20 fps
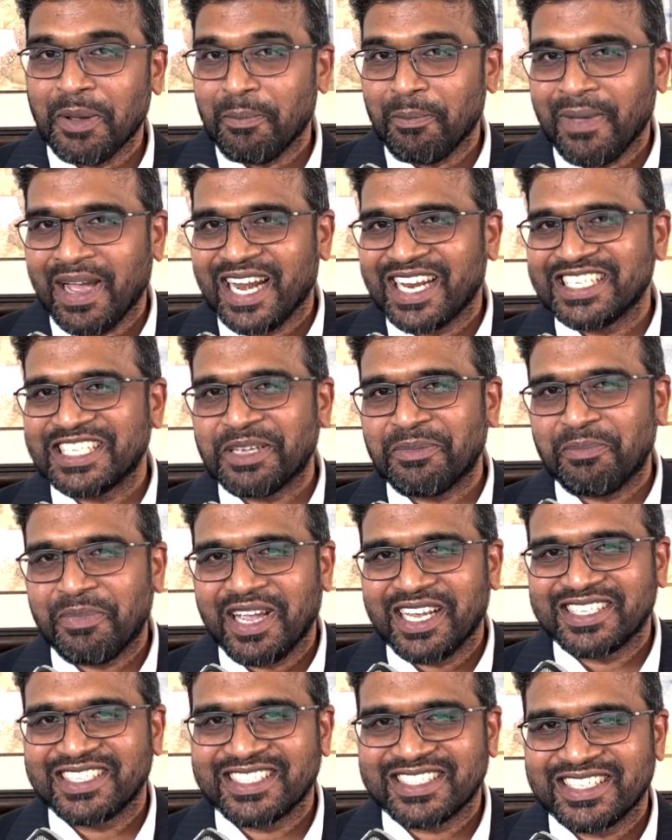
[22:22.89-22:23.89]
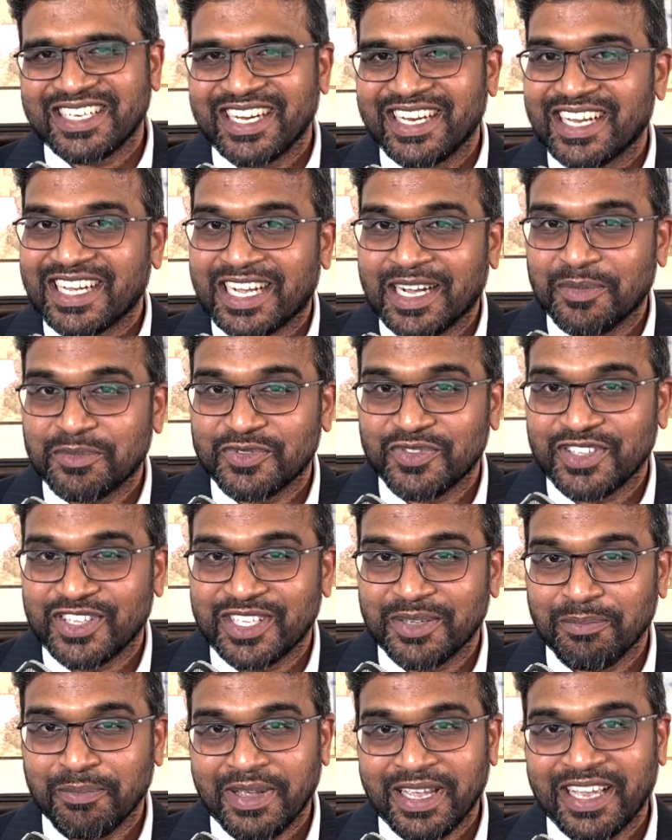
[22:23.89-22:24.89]
Managing patients' data comes
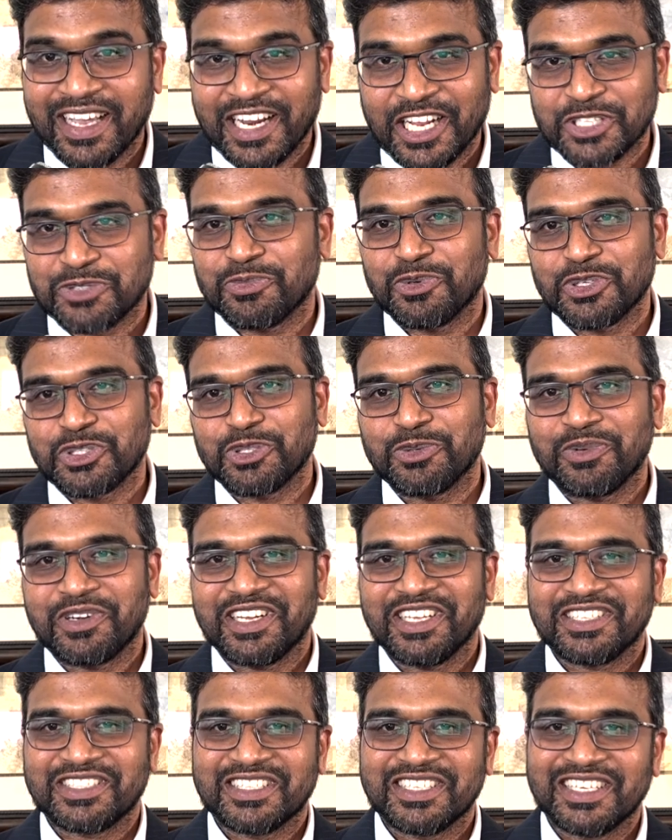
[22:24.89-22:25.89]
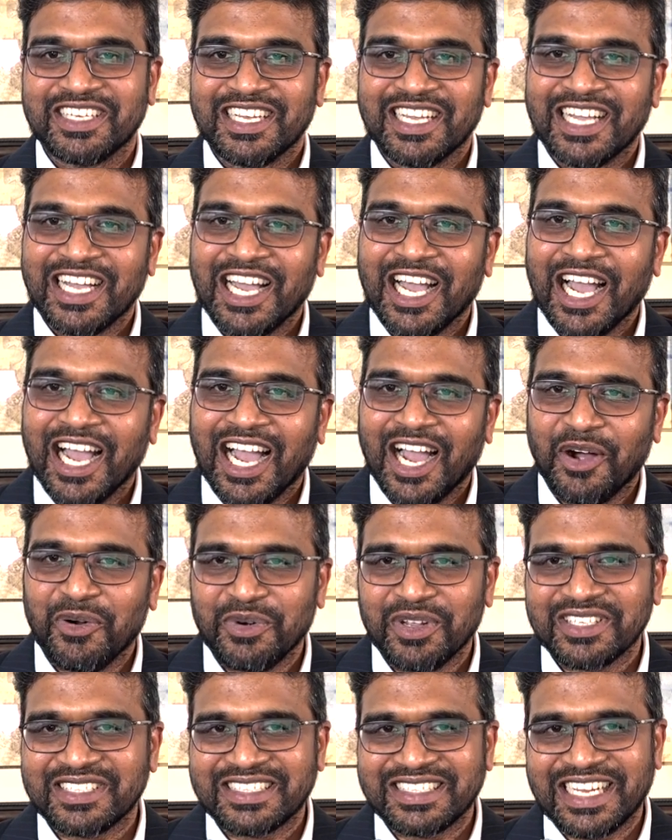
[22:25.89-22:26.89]
with big responsibilities.
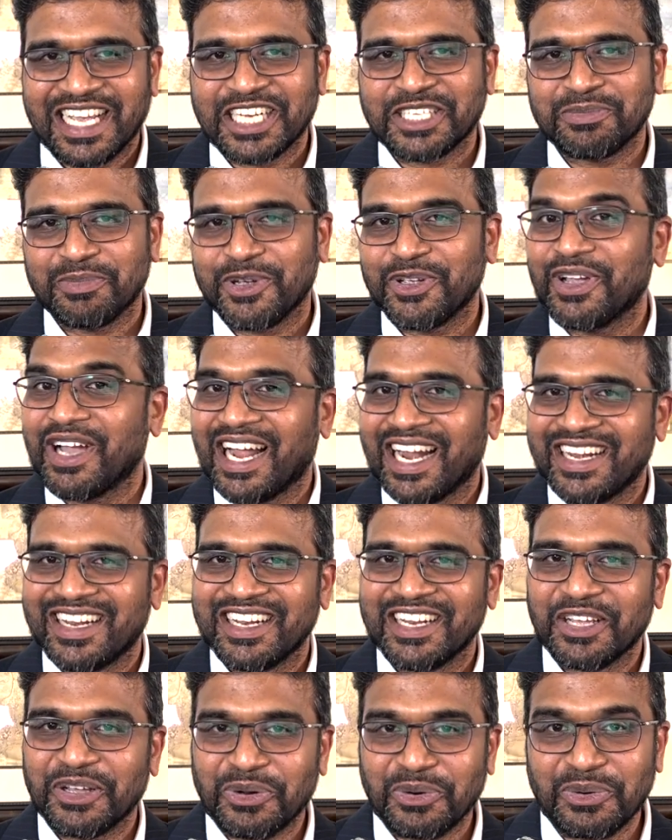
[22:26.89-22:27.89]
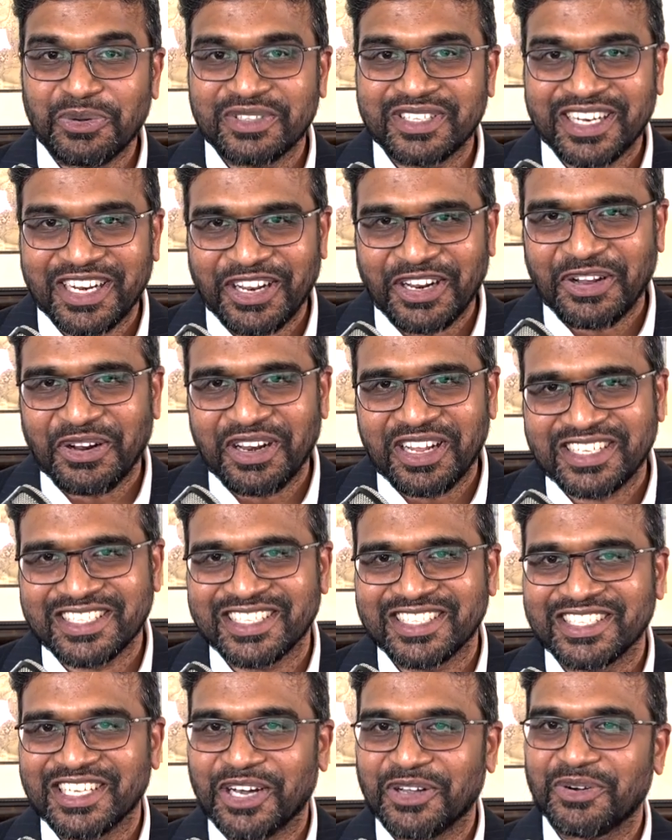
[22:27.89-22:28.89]
How does NashBio handle rules and
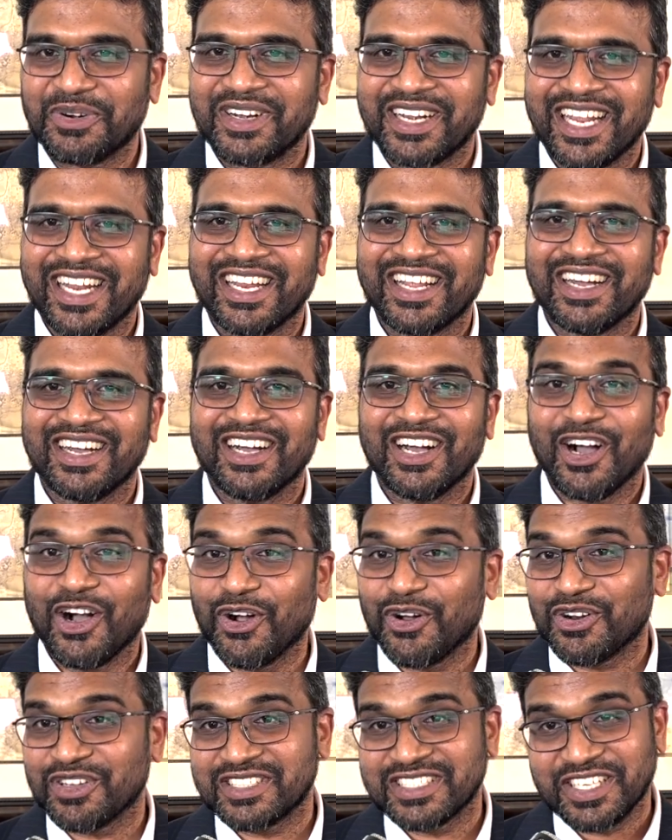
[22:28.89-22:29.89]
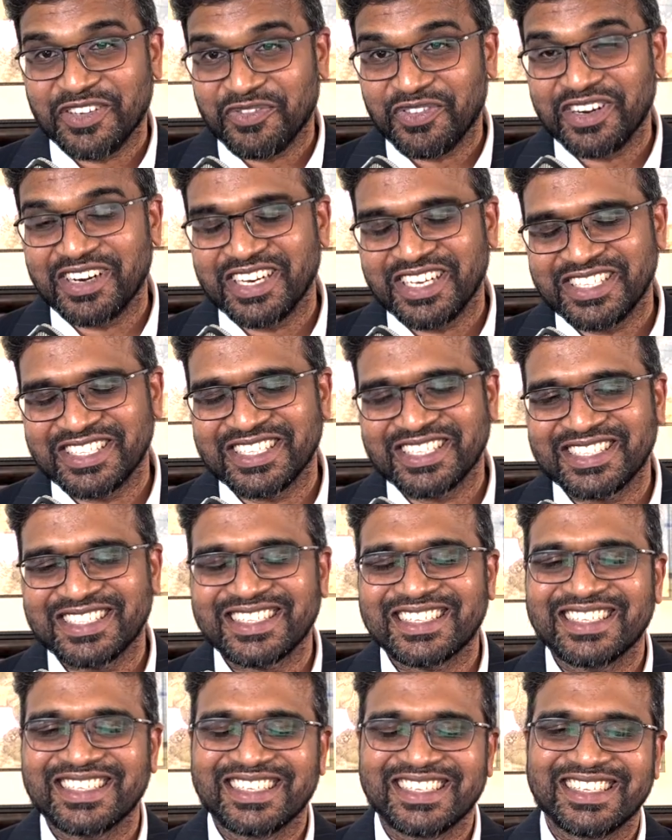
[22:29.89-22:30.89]
regulations around data across different
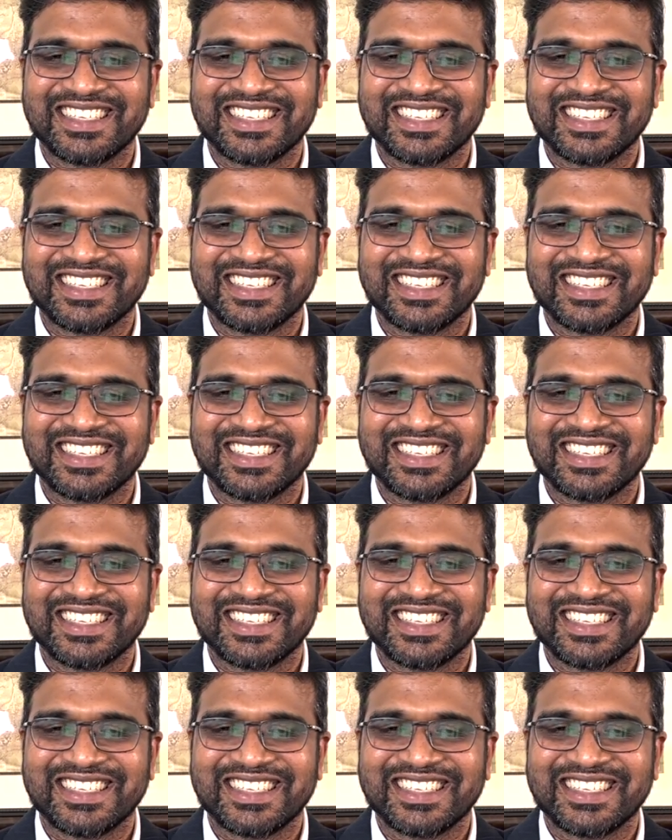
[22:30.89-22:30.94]
regions?